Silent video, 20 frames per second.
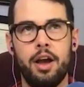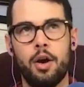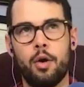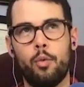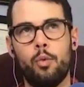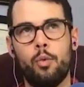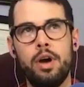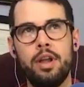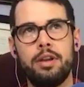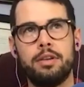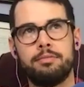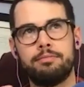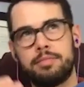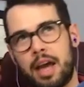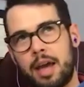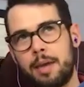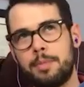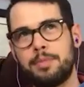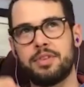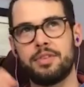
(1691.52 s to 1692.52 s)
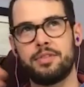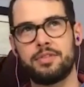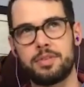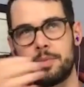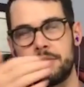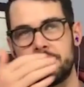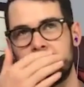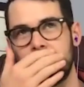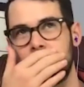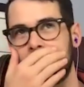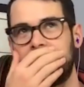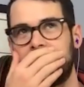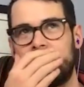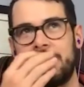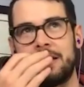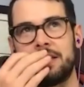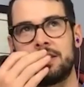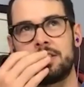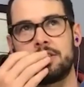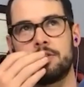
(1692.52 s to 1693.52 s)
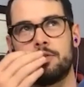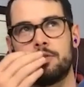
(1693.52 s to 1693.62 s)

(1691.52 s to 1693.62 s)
what types of specific things,